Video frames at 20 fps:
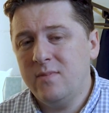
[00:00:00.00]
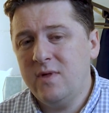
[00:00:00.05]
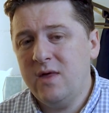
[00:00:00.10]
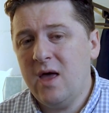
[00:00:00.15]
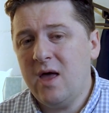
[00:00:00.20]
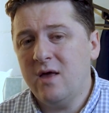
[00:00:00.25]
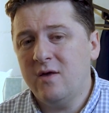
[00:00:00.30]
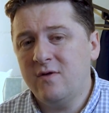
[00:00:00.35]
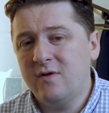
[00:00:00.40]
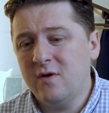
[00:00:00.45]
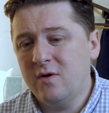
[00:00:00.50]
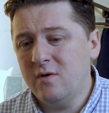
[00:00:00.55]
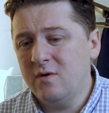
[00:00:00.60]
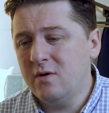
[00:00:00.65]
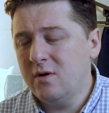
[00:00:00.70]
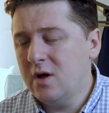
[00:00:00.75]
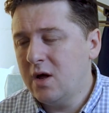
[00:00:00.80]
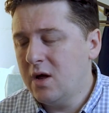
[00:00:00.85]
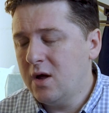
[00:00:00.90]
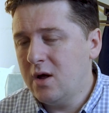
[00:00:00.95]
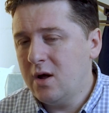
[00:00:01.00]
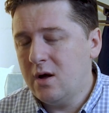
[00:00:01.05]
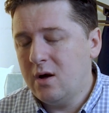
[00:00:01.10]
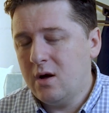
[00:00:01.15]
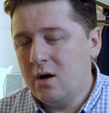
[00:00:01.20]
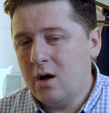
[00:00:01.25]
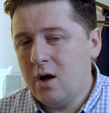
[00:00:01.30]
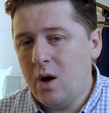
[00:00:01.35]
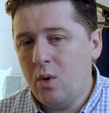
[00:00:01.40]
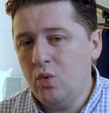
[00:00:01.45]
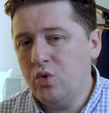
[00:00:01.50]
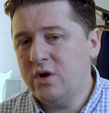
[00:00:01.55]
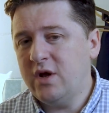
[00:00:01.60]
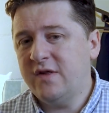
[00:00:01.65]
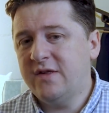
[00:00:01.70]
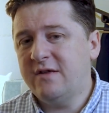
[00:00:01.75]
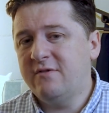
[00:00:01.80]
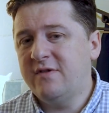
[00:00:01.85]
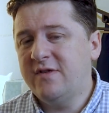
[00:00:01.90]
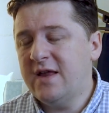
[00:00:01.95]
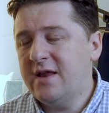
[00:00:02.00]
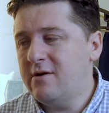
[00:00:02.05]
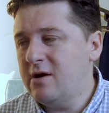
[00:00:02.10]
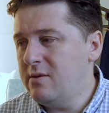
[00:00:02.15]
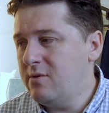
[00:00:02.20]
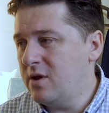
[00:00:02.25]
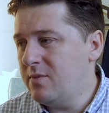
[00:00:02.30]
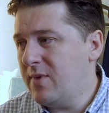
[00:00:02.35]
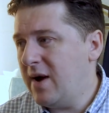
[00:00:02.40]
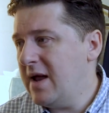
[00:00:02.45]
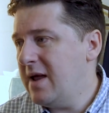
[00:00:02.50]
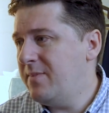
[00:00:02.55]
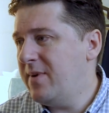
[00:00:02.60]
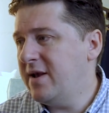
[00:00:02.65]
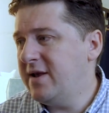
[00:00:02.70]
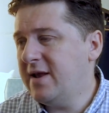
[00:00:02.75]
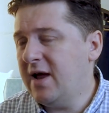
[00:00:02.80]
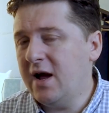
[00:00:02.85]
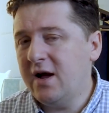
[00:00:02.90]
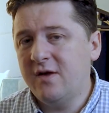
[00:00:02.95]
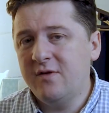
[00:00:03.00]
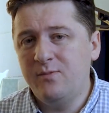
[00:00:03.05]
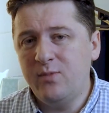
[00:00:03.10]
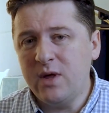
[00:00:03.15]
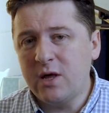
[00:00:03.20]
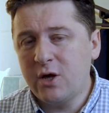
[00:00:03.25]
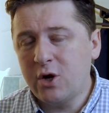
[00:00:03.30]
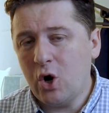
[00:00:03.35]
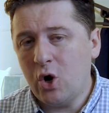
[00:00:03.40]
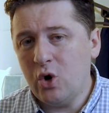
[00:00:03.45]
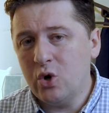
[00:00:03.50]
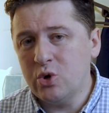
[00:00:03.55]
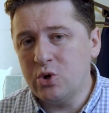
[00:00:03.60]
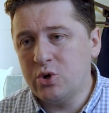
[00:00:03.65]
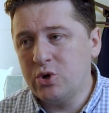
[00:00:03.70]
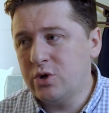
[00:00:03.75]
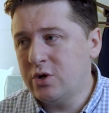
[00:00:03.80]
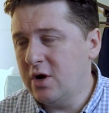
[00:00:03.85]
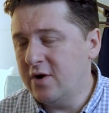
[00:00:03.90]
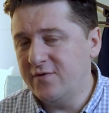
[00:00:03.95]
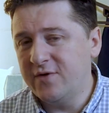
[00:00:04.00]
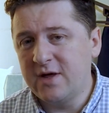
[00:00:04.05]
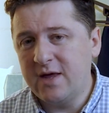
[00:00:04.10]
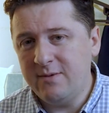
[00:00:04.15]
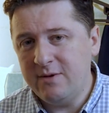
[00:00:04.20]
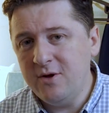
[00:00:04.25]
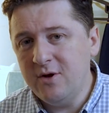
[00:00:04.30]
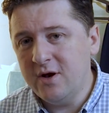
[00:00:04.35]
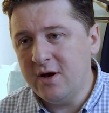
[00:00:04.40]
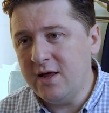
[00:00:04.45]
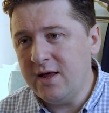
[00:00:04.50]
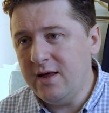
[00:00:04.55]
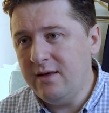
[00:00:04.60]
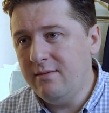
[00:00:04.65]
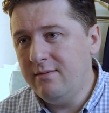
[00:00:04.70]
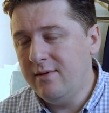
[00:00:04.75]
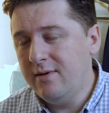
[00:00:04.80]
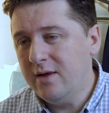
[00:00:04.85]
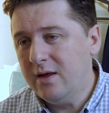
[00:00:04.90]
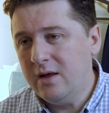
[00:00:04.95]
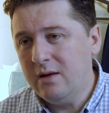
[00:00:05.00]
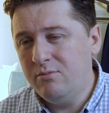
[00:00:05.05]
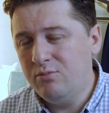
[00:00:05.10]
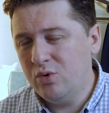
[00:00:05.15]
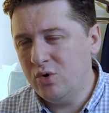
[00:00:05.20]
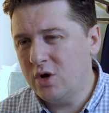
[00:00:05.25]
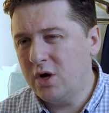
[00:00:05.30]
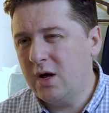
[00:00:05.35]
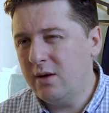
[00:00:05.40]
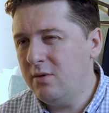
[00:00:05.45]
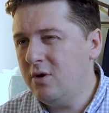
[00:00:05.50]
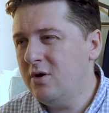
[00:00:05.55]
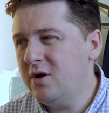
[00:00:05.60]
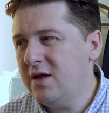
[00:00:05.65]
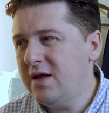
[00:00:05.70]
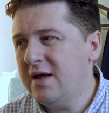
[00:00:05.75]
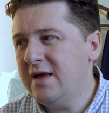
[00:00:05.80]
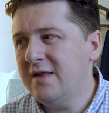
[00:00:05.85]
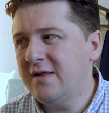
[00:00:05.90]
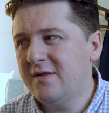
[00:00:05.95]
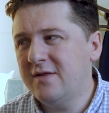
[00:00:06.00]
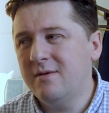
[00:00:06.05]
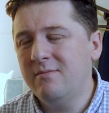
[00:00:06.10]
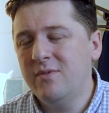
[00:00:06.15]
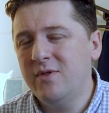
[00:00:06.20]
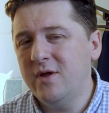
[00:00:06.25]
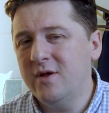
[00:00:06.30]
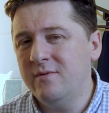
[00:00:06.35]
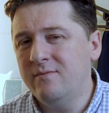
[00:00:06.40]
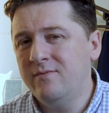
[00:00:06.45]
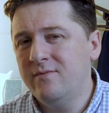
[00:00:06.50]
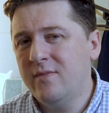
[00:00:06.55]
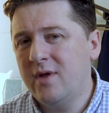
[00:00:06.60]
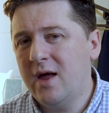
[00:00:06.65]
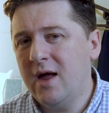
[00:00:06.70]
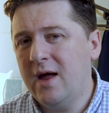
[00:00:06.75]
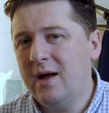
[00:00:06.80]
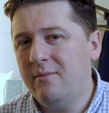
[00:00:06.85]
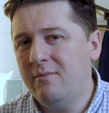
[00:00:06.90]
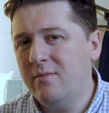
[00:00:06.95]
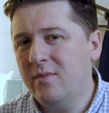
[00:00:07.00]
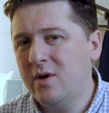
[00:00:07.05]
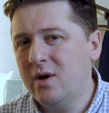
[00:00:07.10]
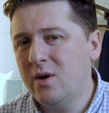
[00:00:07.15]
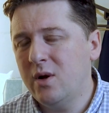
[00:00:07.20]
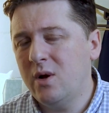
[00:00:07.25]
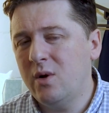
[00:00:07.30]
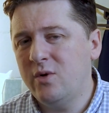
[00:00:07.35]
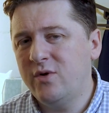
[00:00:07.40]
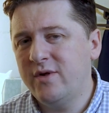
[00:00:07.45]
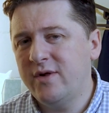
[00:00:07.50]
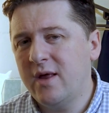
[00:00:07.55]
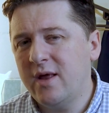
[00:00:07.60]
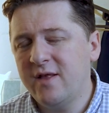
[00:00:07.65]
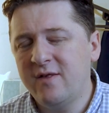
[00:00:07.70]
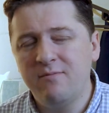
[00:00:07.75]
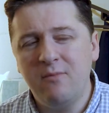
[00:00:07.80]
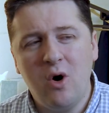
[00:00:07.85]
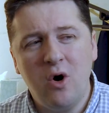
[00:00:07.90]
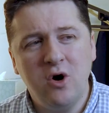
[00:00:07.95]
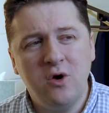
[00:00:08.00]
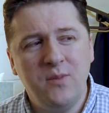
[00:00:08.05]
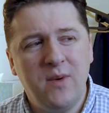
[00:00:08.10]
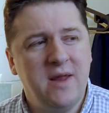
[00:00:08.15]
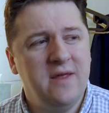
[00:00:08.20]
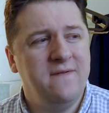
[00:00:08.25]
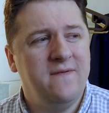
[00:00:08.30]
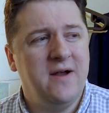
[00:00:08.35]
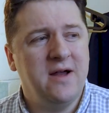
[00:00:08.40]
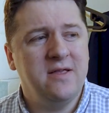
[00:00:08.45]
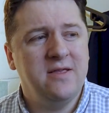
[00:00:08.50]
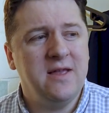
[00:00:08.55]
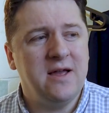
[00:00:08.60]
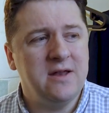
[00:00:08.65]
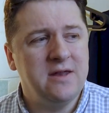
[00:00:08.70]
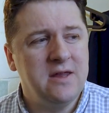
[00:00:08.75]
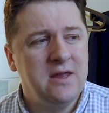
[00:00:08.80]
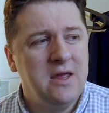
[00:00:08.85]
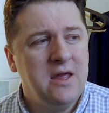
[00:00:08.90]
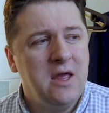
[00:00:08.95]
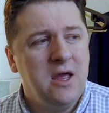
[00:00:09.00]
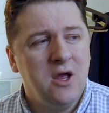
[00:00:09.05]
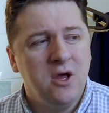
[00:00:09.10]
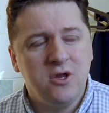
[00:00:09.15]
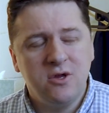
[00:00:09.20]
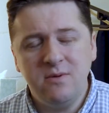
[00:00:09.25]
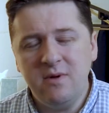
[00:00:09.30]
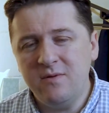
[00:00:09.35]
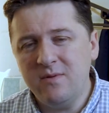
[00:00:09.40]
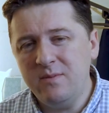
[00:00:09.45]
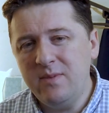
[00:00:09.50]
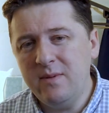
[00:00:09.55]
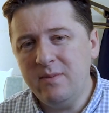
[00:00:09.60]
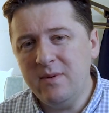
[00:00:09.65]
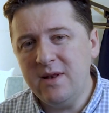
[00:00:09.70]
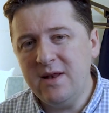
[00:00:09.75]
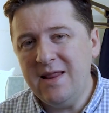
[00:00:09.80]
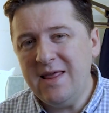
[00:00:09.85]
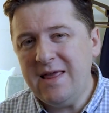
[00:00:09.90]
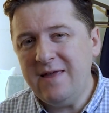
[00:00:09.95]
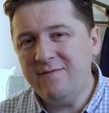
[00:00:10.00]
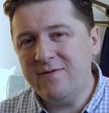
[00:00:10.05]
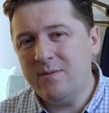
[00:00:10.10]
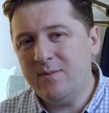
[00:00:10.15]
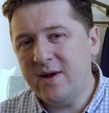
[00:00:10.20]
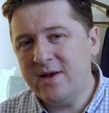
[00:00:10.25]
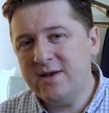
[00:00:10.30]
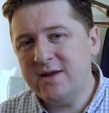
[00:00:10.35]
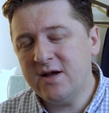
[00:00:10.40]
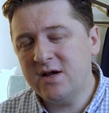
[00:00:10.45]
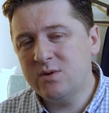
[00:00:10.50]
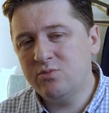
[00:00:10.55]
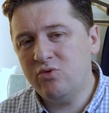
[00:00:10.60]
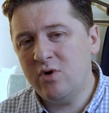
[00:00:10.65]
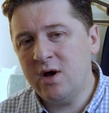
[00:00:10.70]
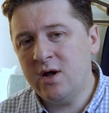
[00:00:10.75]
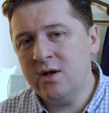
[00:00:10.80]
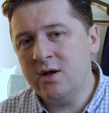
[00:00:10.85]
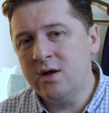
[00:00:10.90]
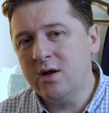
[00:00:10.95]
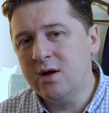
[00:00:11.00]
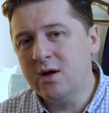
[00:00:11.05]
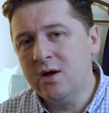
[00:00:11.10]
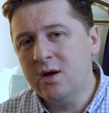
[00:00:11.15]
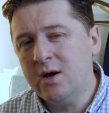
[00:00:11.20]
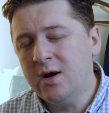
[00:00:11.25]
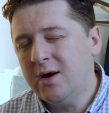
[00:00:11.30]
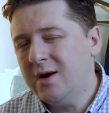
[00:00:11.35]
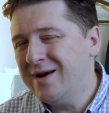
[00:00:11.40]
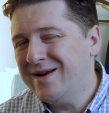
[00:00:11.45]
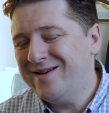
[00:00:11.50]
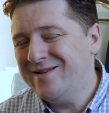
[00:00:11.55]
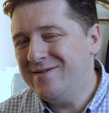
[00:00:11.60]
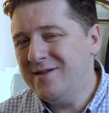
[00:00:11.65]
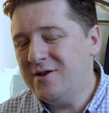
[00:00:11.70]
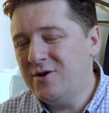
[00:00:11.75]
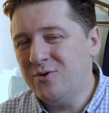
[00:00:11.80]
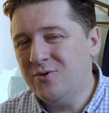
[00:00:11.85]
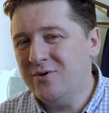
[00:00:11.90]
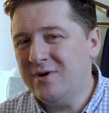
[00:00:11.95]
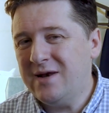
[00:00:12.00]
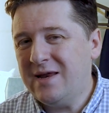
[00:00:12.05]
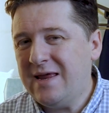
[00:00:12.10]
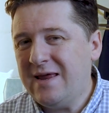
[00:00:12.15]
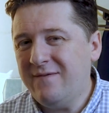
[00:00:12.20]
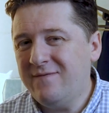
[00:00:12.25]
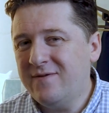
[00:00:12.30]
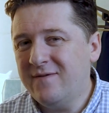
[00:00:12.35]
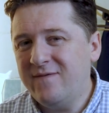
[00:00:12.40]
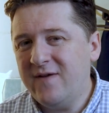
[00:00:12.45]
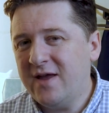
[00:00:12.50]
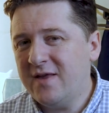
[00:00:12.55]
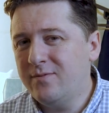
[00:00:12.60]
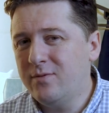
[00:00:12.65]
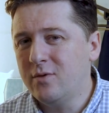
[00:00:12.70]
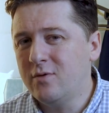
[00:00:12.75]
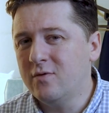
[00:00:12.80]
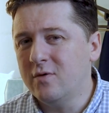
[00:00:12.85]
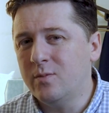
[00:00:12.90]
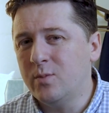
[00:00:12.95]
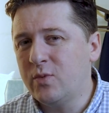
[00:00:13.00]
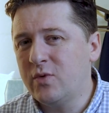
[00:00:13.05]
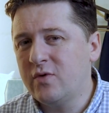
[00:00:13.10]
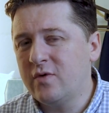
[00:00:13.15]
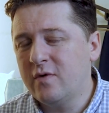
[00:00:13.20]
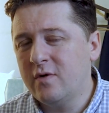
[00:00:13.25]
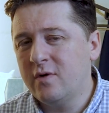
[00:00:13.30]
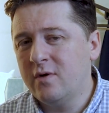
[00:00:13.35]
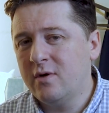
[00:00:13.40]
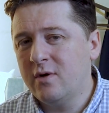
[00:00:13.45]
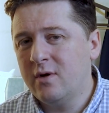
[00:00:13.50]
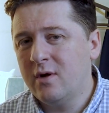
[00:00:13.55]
Yeah, so I wouldn't necessarily say that anybody buy Pentax because of the community, but the community is something. It's marked by the fact that so when people leave the Pentax brand, they don't leave the Facebook groups.